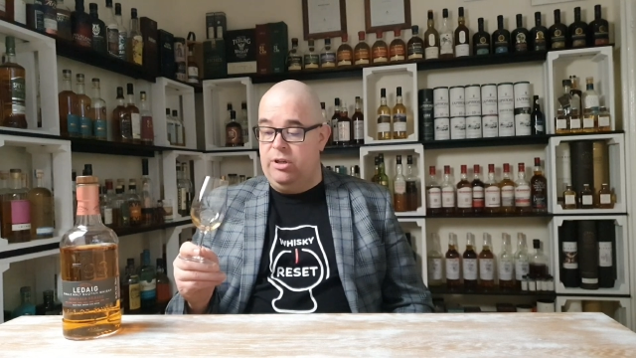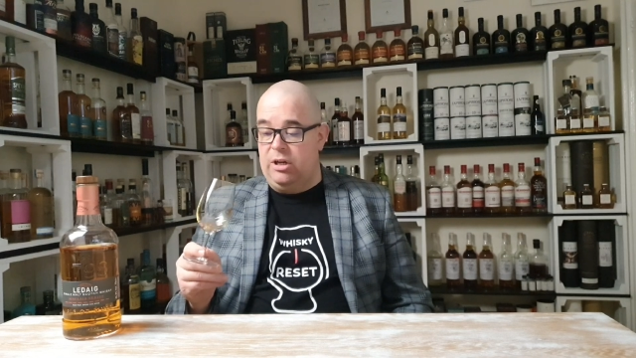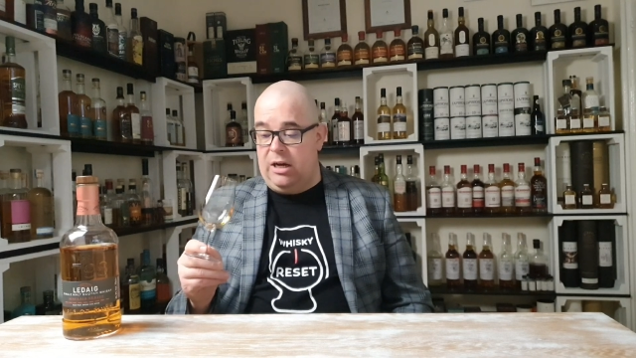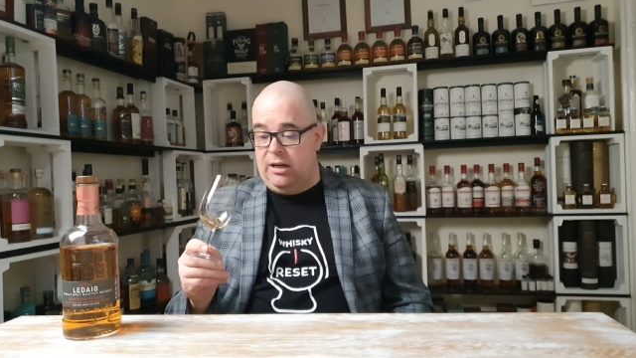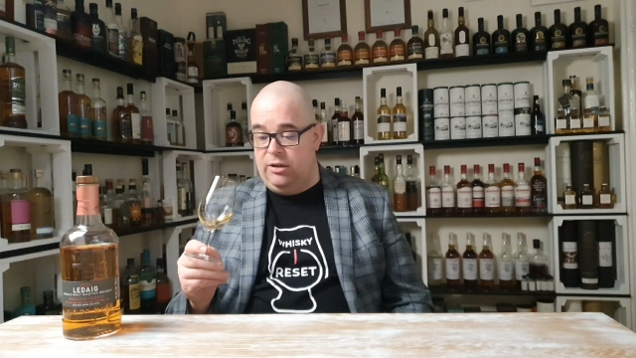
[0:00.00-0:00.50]

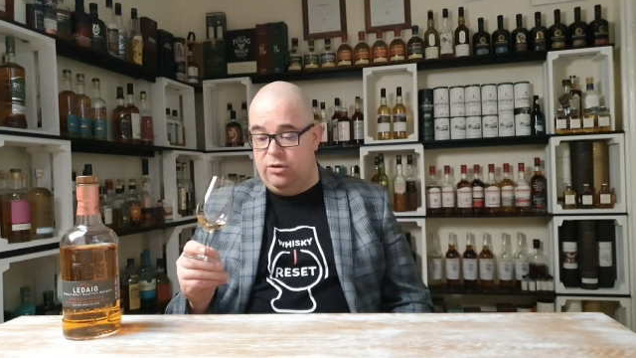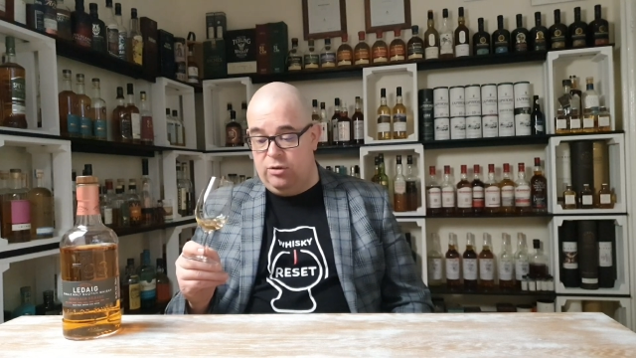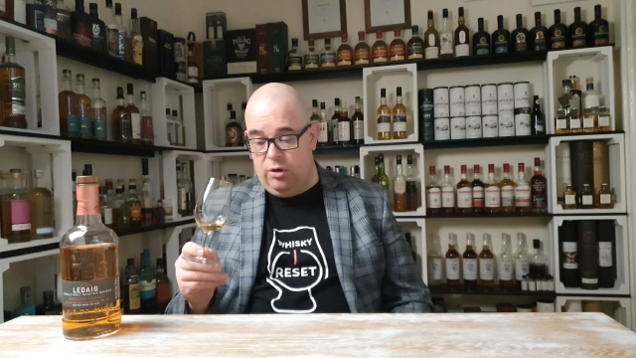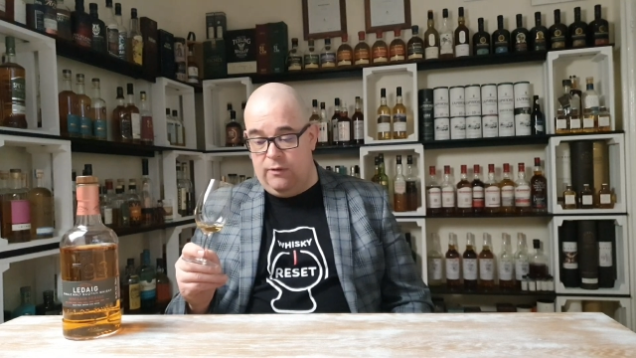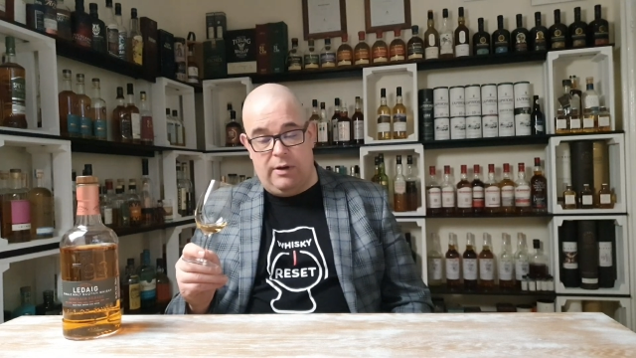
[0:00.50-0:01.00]
which I
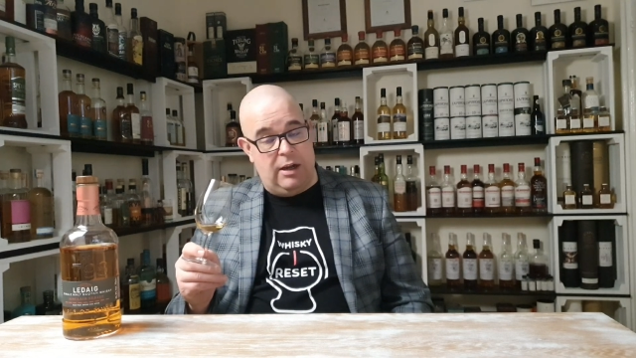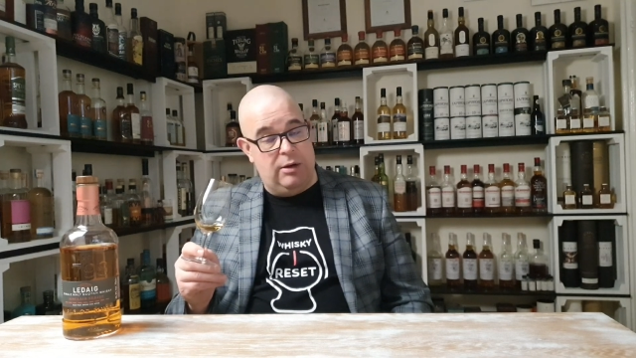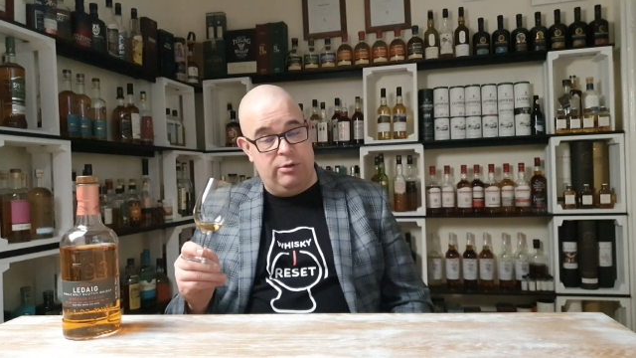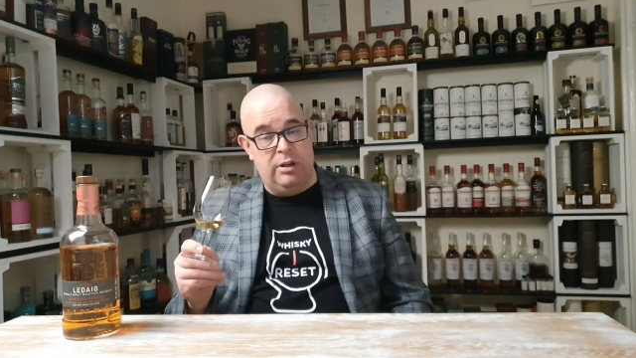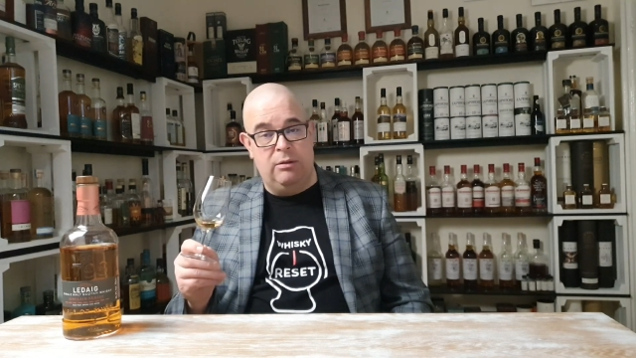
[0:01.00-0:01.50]
do love.
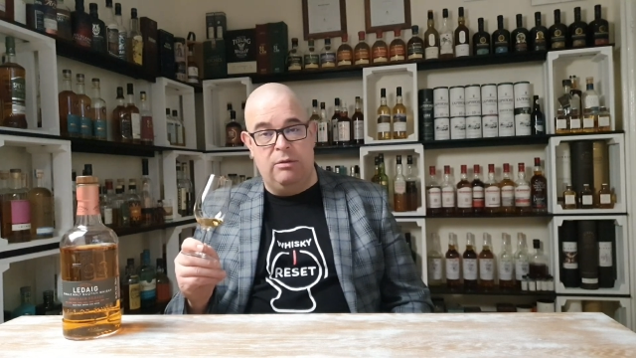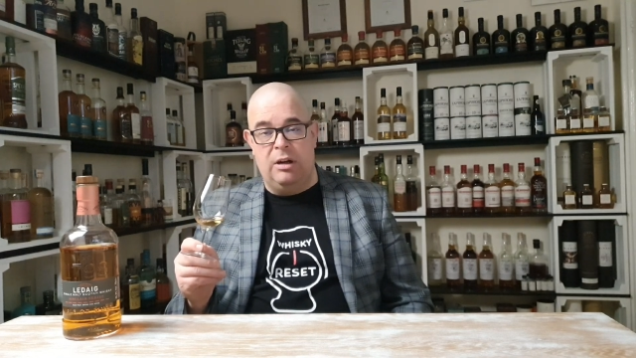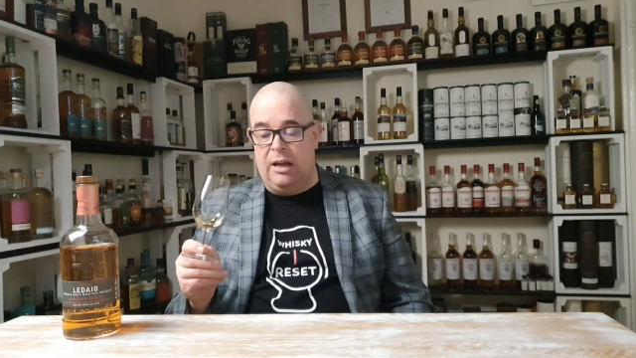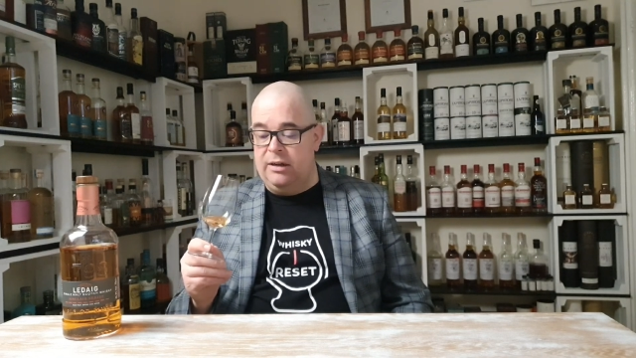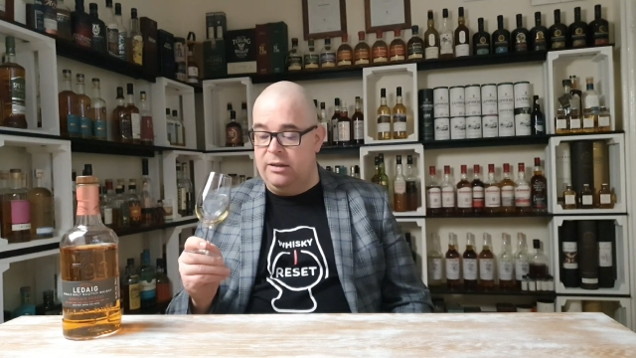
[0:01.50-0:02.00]
I really
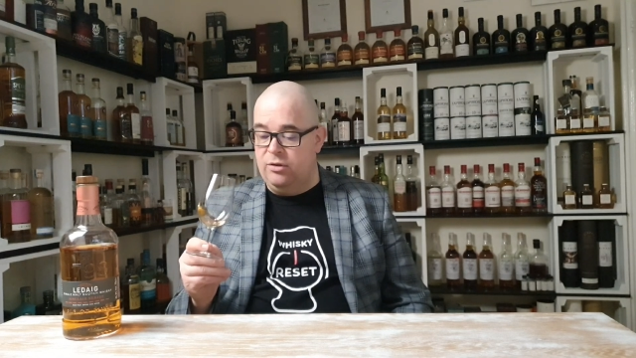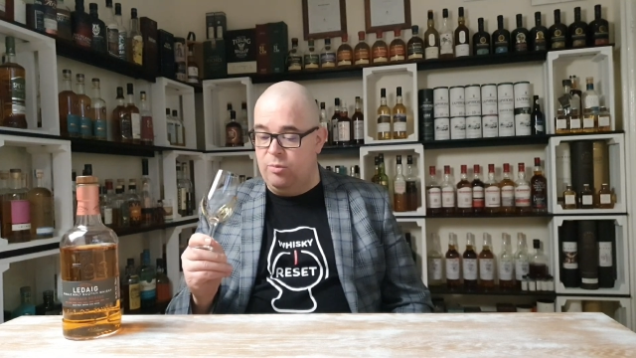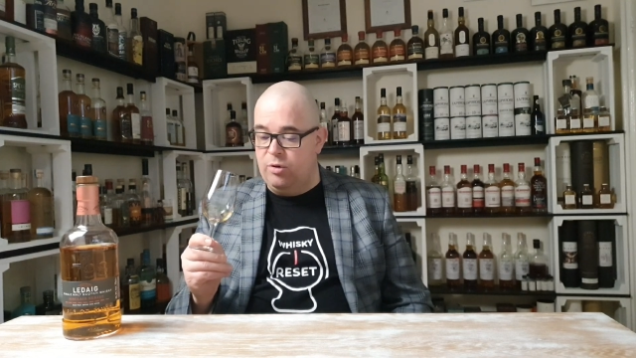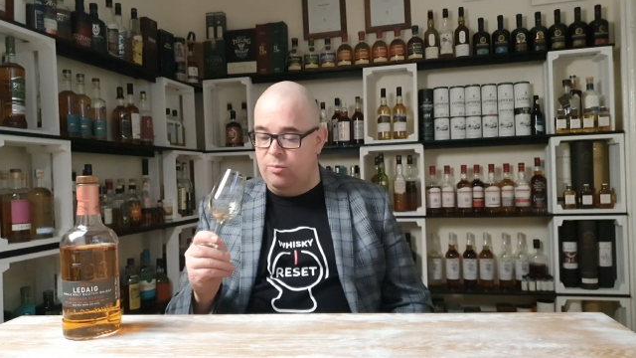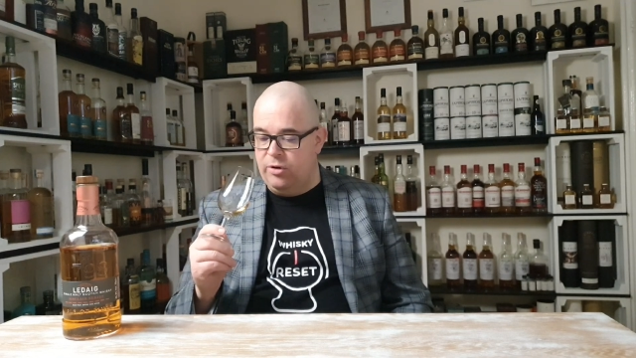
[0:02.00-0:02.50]
really like the
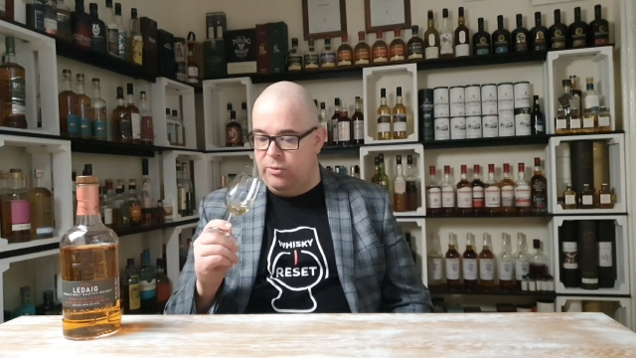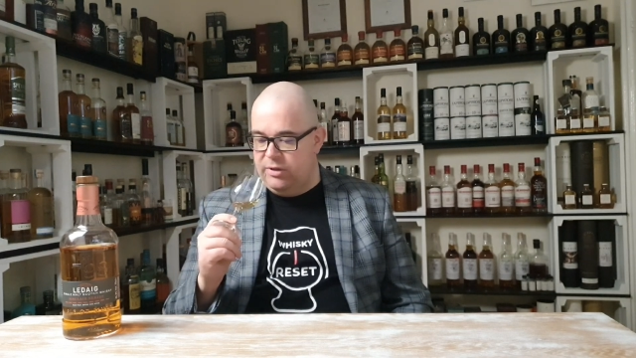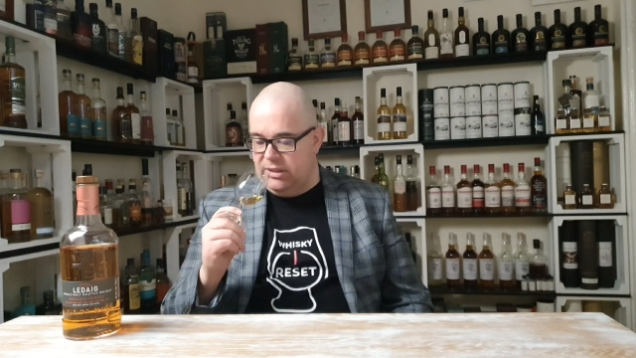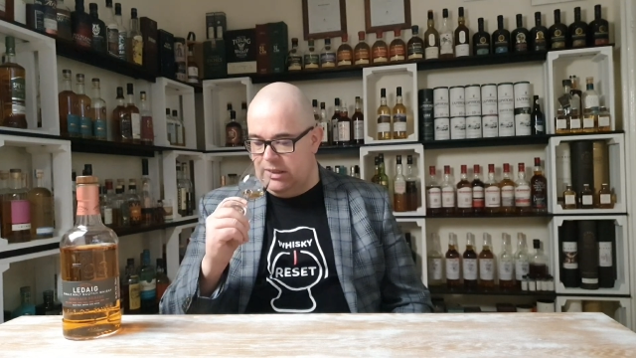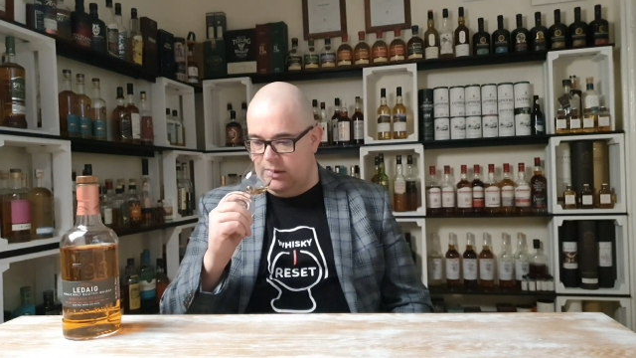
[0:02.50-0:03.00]
Tobermory
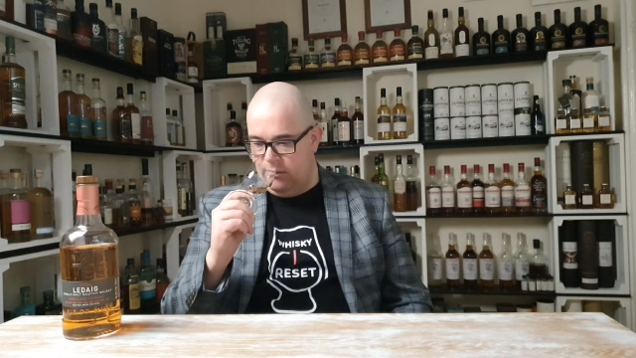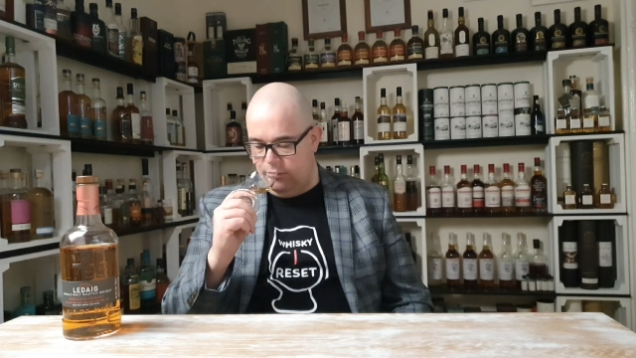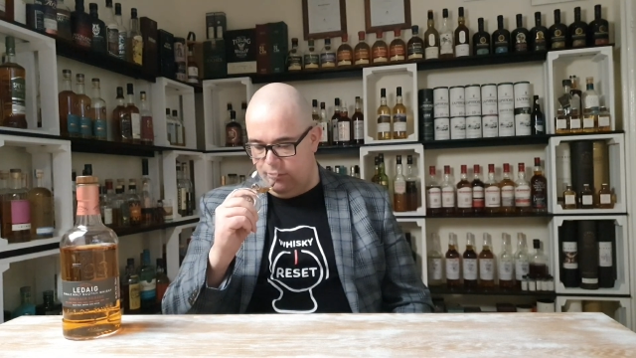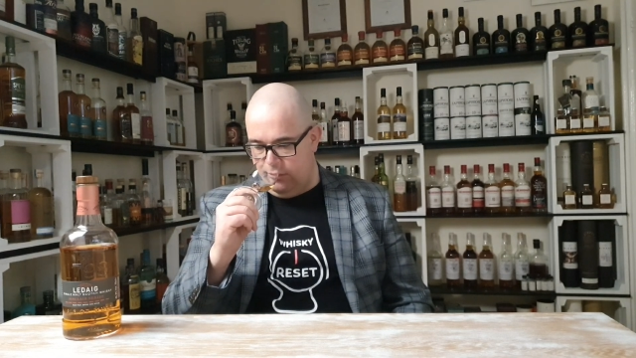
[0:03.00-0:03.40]
whiskies.